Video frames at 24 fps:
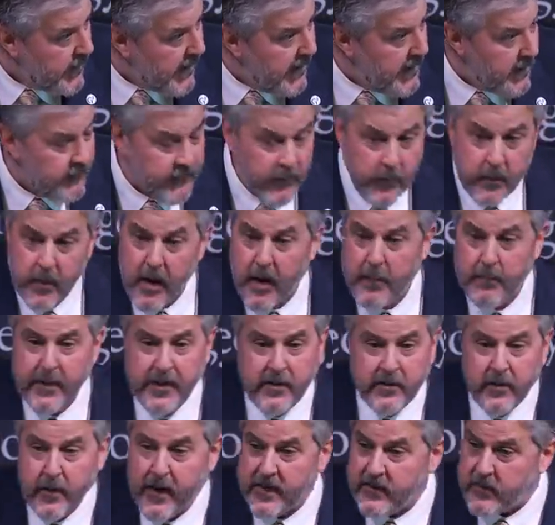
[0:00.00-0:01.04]
And if you're not
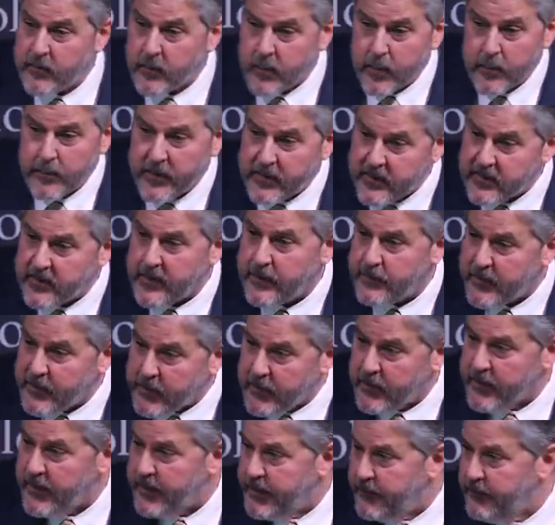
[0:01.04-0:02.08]
being transformed to some
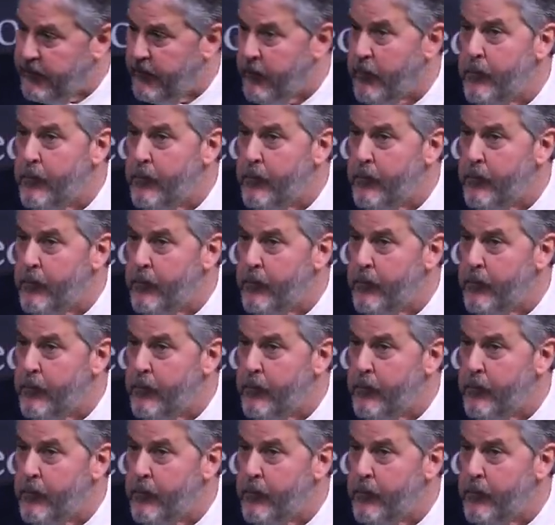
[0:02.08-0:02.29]
degree,